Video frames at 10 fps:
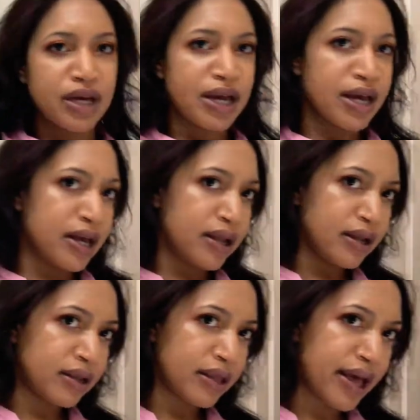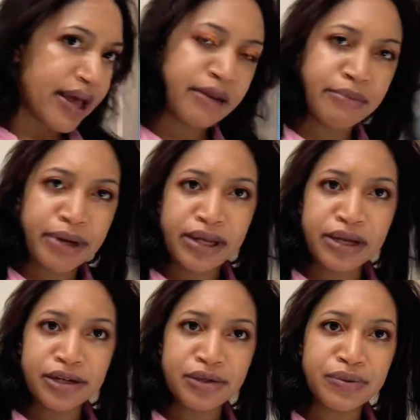and that anybody
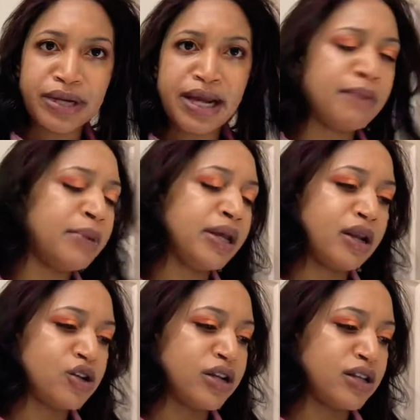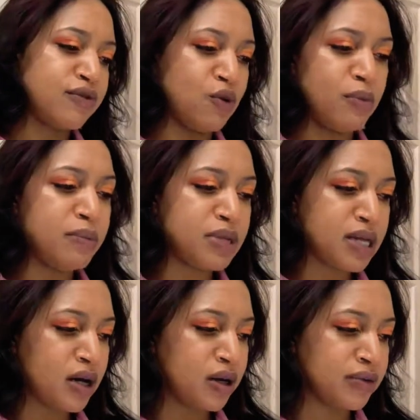can do it, anybody can transform
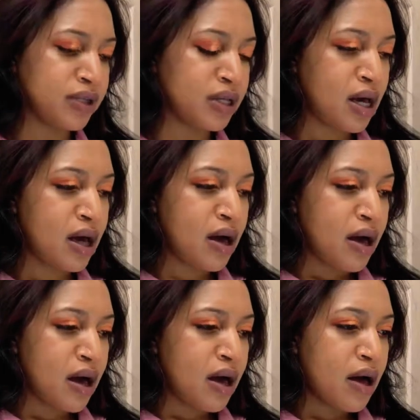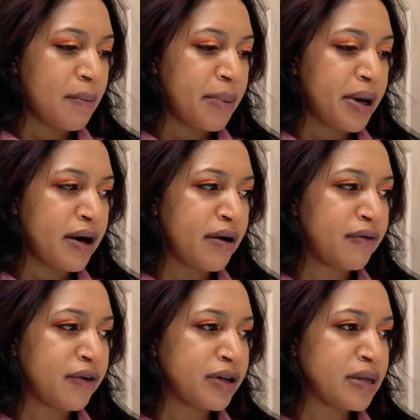themselves. But
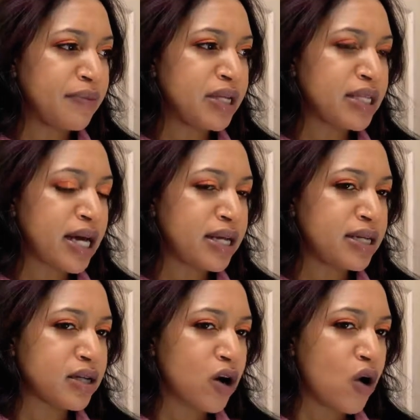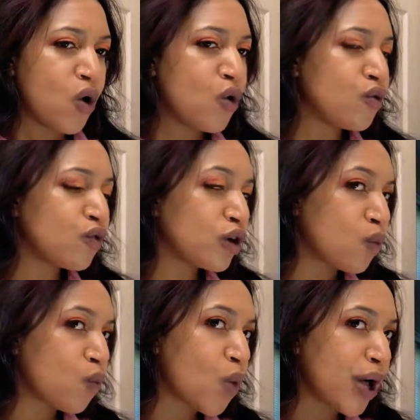for something that is
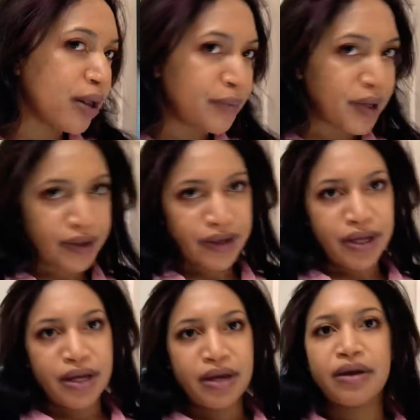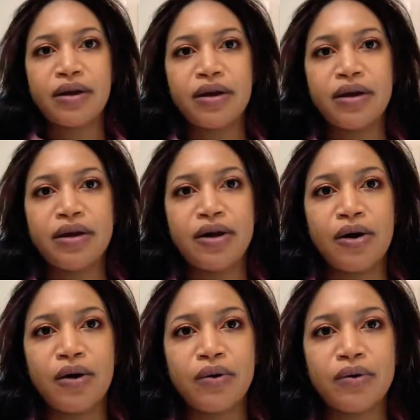overwhelmingly, you
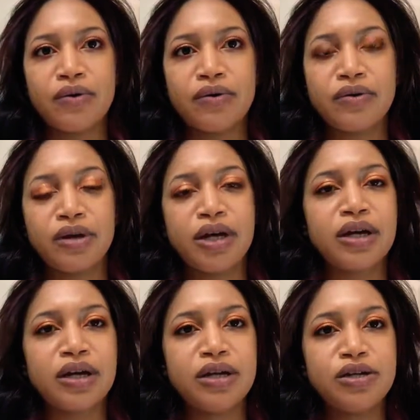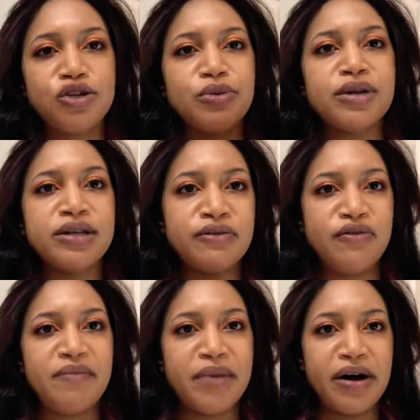know, the consumer is
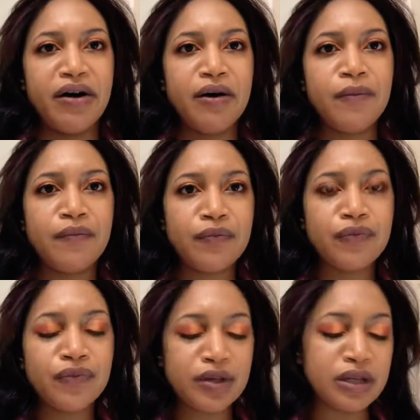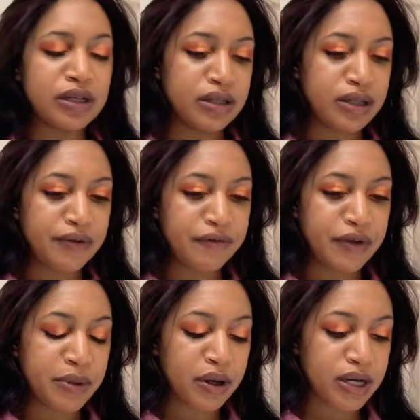female, they have a
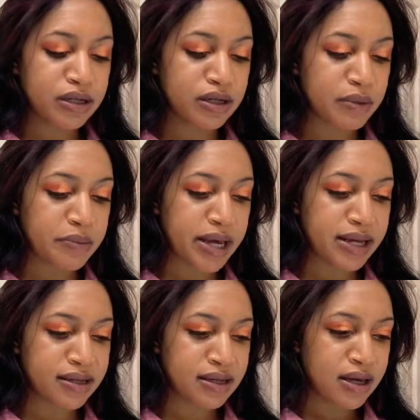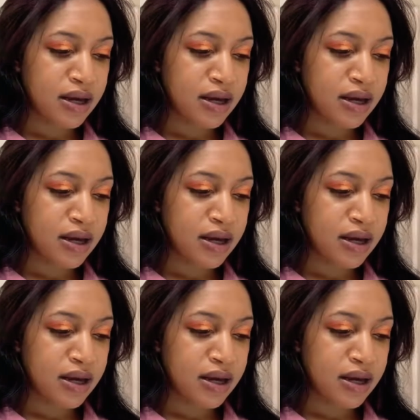female customer base,